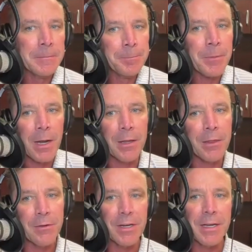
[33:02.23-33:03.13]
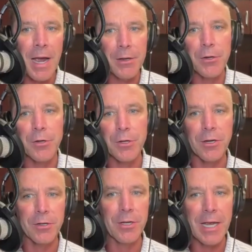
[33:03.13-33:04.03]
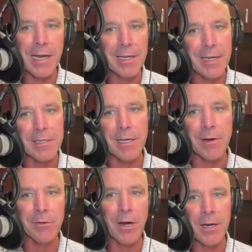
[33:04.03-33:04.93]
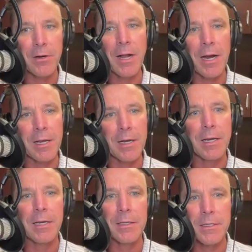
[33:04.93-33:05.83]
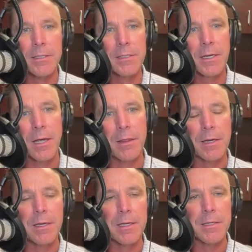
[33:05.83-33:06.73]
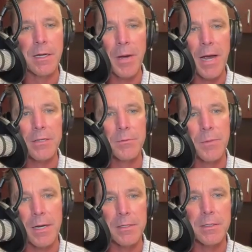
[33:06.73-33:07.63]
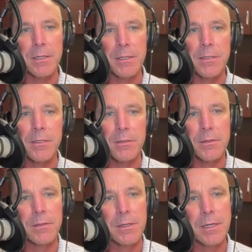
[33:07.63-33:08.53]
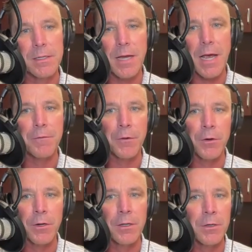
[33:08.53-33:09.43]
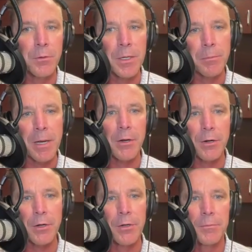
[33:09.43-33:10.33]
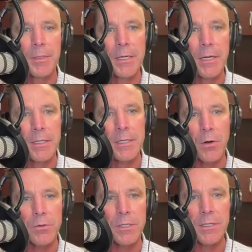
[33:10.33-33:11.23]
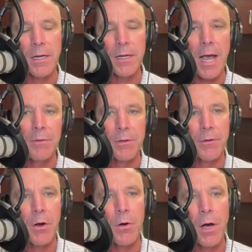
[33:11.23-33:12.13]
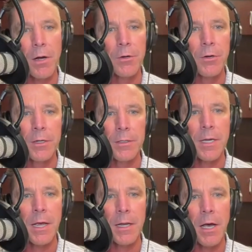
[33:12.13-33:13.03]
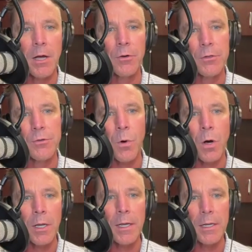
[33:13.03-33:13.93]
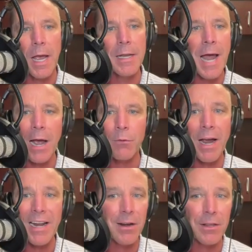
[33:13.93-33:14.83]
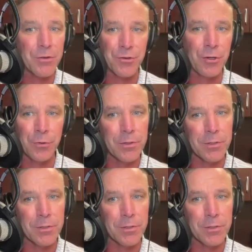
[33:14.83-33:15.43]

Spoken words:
a guy knew he had to get 7 or 8 or 9 innings, I think he's going to maximize his effort a little bit better because he knows he's going to have to throw 110, 120, and not right out of the chute.